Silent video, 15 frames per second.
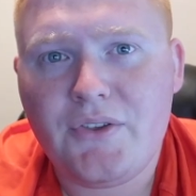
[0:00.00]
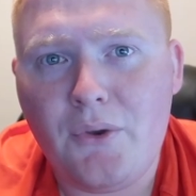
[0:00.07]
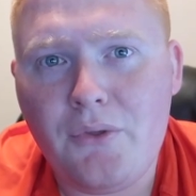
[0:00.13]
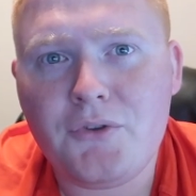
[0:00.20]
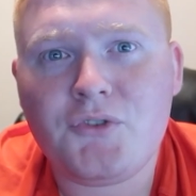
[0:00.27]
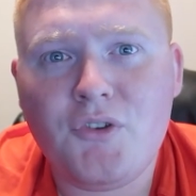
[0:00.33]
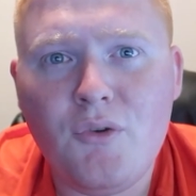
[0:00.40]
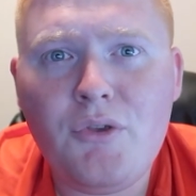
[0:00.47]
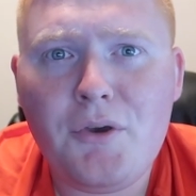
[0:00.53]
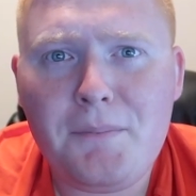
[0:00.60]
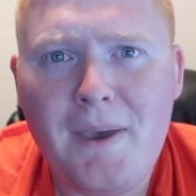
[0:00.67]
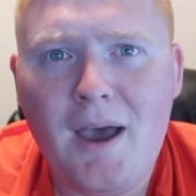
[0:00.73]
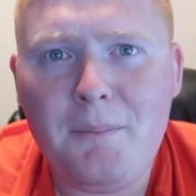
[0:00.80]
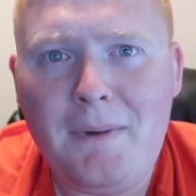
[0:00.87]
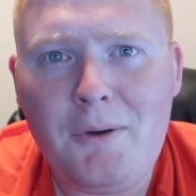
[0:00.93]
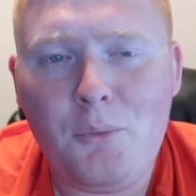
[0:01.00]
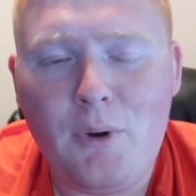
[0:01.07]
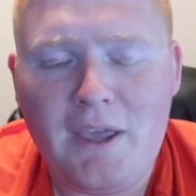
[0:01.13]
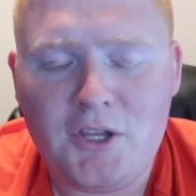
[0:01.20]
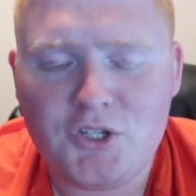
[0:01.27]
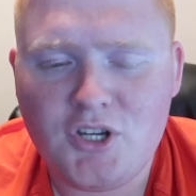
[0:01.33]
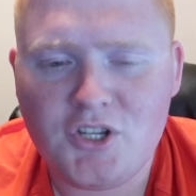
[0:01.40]
So the truth about my
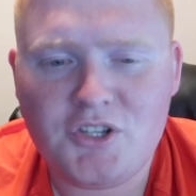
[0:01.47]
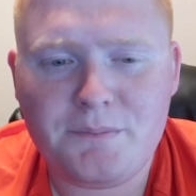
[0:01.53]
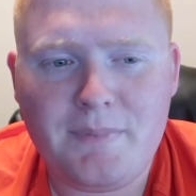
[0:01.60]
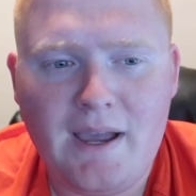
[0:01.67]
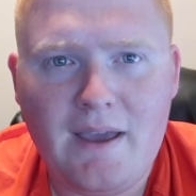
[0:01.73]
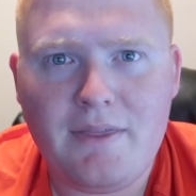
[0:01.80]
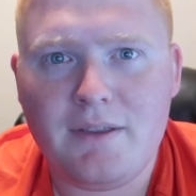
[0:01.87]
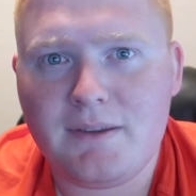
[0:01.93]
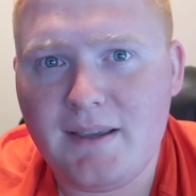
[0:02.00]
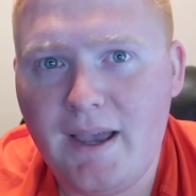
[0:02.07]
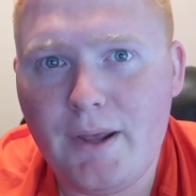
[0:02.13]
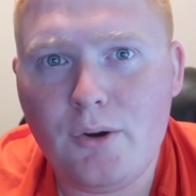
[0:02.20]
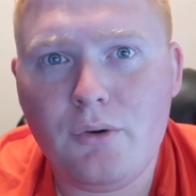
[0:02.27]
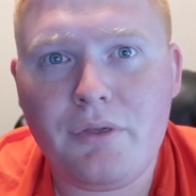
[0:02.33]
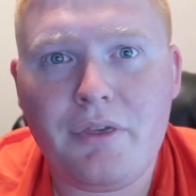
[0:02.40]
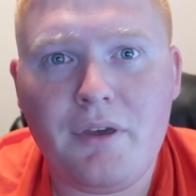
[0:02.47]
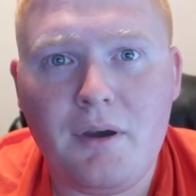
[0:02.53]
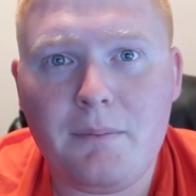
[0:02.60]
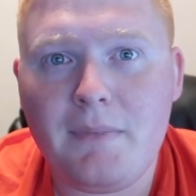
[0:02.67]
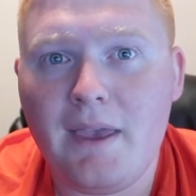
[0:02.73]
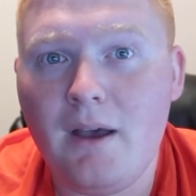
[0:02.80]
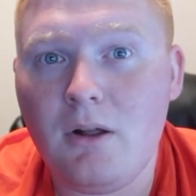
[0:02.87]
weight, judging by the title,
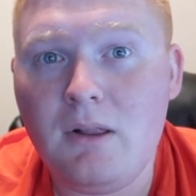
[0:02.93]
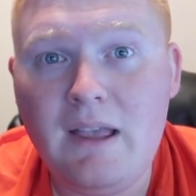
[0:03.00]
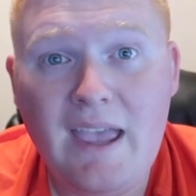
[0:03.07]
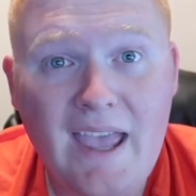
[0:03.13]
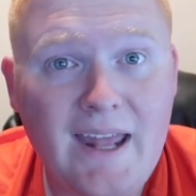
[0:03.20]
thumbnail,